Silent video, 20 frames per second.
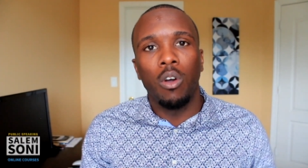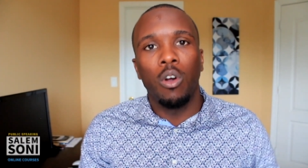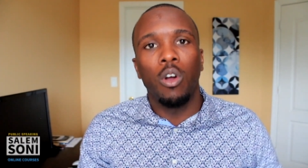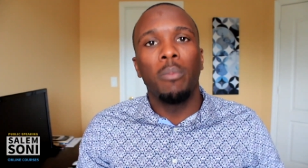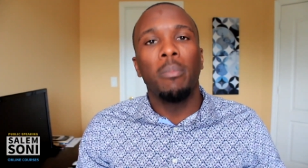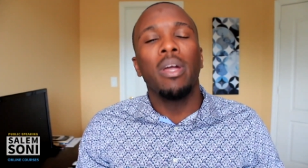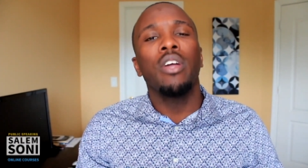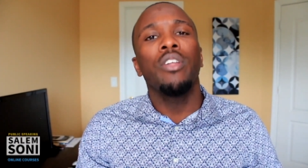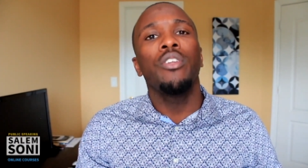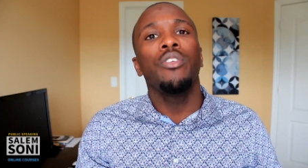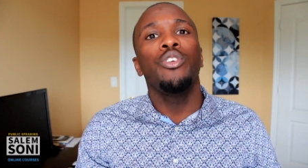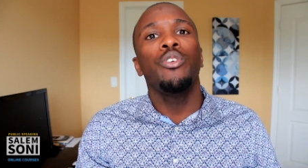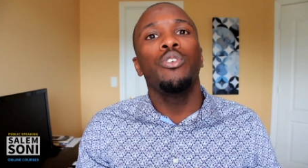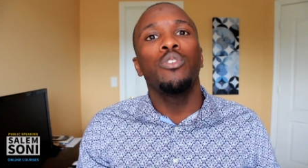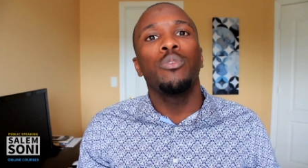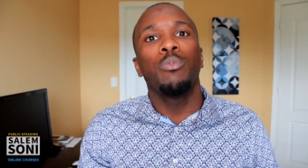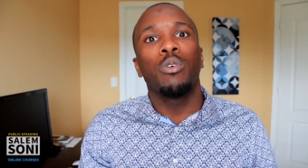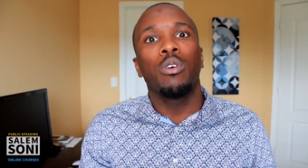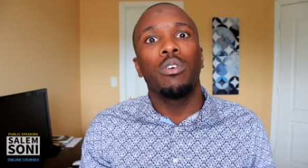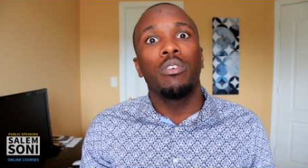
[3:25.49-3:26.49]
or am I going to
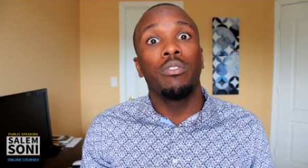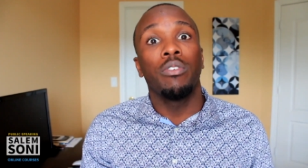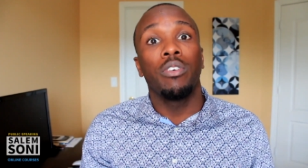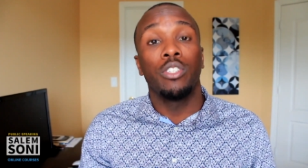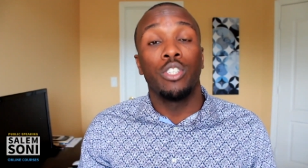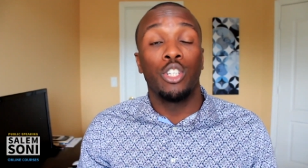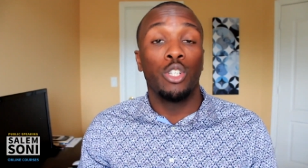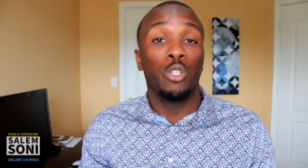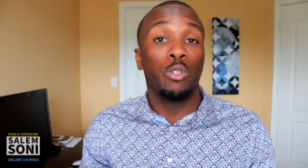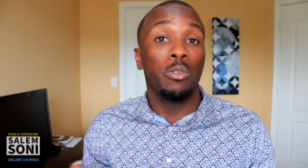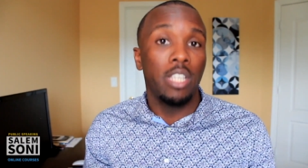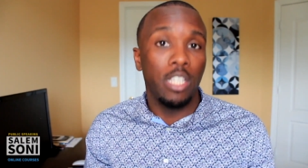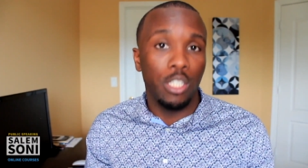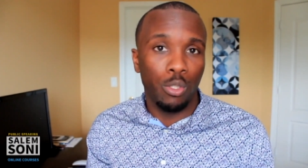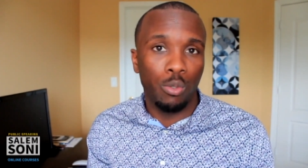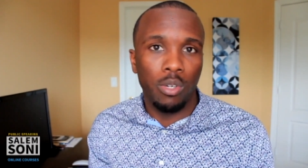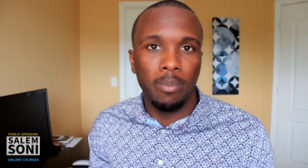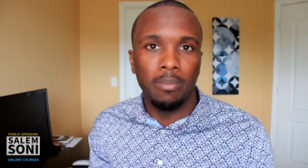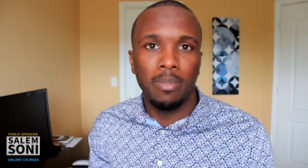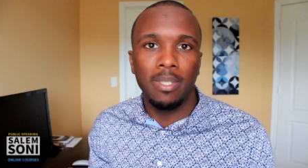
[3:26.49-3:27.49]
use more of a
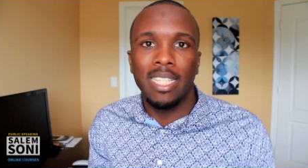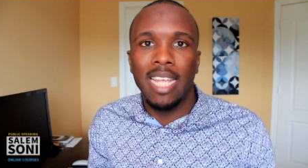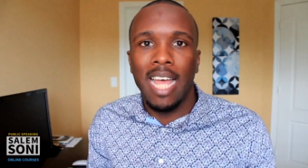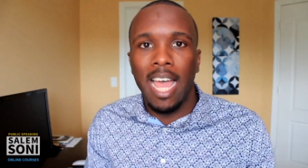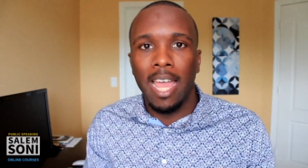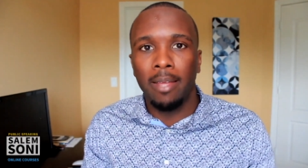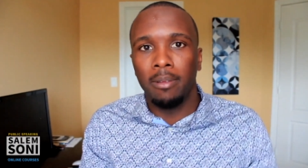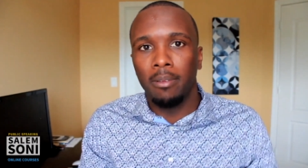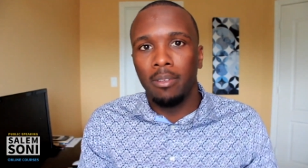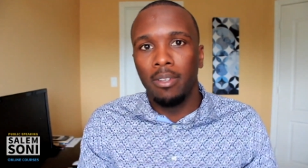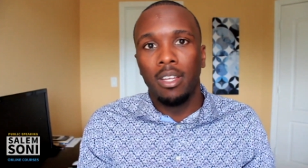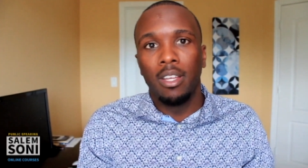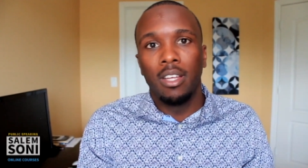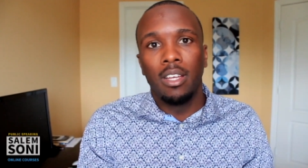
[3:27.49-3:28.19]
transcript type,